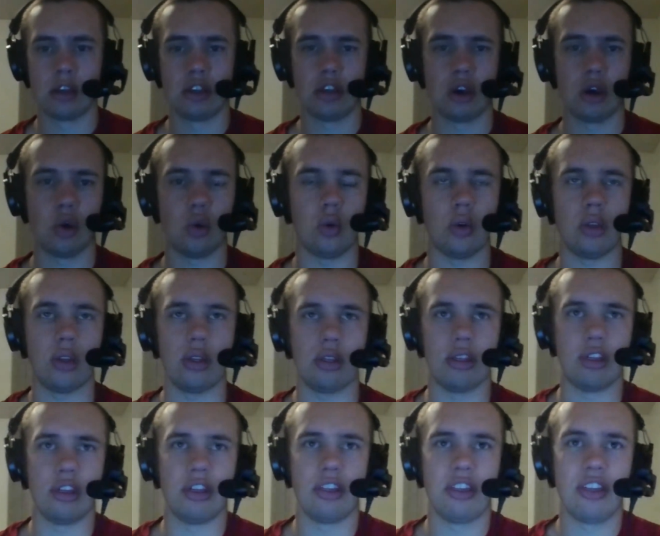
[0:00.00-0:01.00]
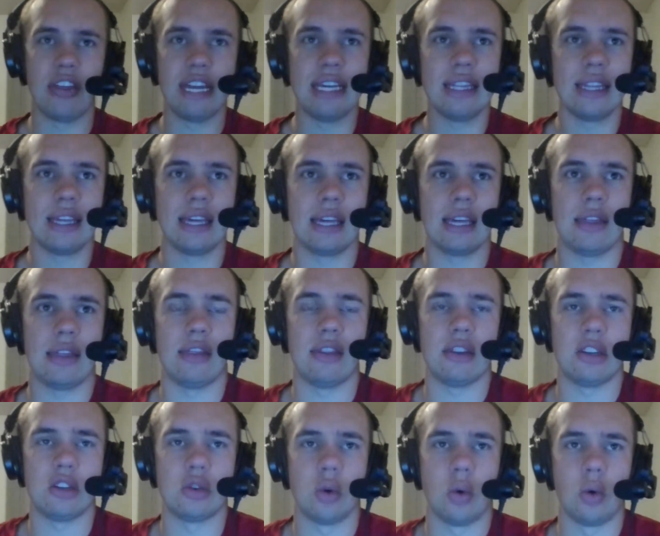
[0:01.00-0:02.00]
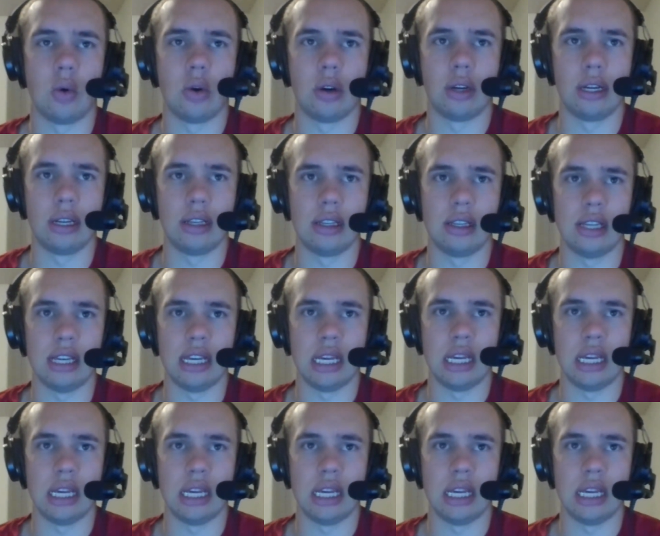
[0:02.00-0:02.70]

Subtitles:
So the thing that this Oregon